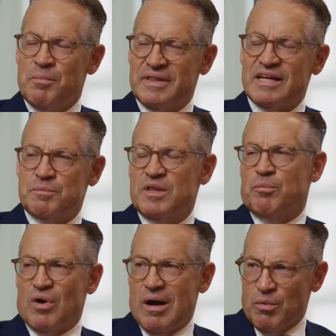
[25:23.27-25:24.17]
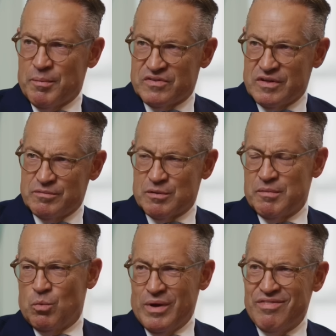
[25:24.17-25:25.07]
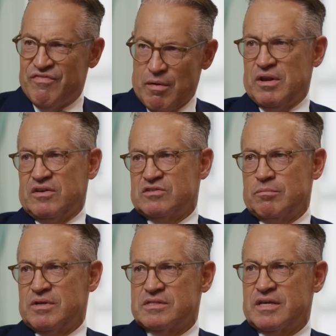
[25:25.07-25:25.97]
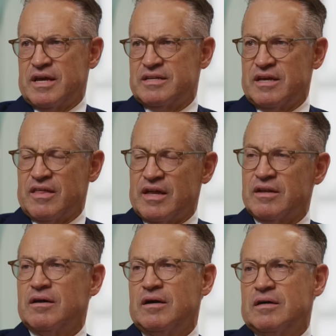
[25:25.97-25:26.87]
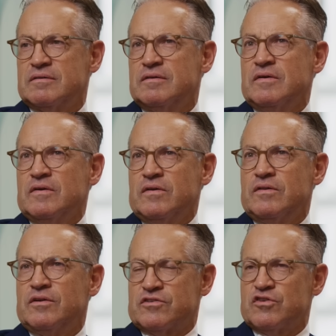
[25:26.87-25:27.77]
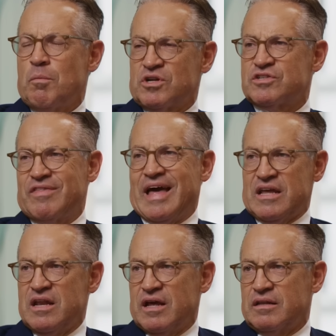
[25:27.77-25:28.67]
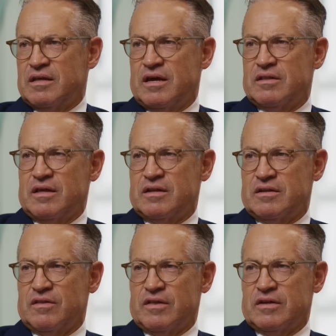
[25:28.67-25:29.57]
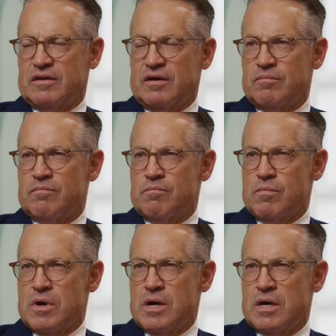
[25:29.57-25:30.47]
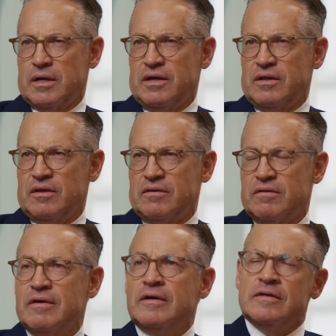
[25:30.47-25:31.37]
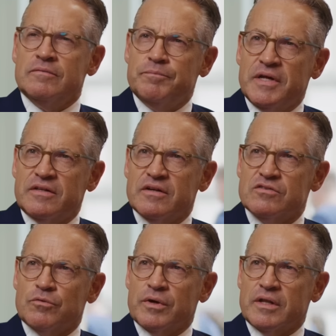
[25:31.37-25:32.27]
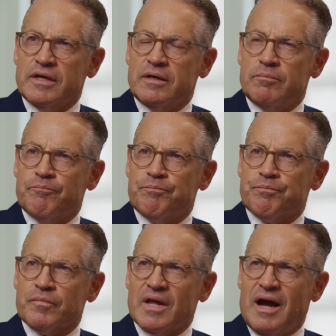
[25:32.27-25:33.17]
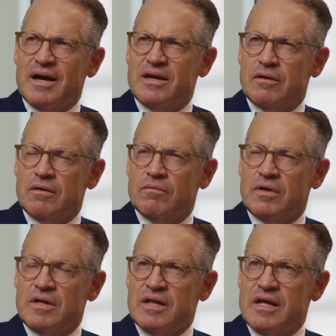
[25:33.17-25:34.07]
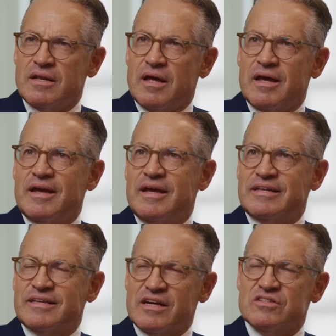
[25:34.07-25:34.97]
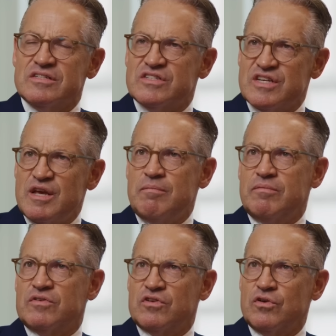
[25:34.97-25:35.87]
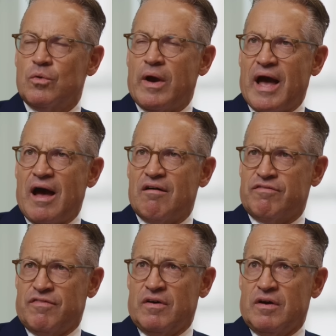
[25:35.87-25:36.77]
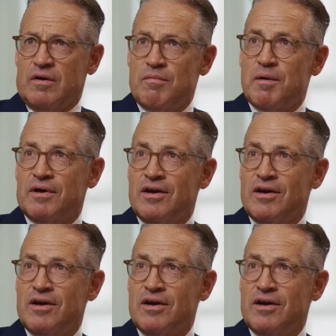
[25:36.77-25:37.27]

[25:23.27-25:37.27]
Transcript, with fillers: But that's been the problem, it seems to me, with feminism is the idea that uh, there's so much of that in it. The, the idea that uh, uh, it, it, it, doesn't really, it, it it doesn't seem to have maybe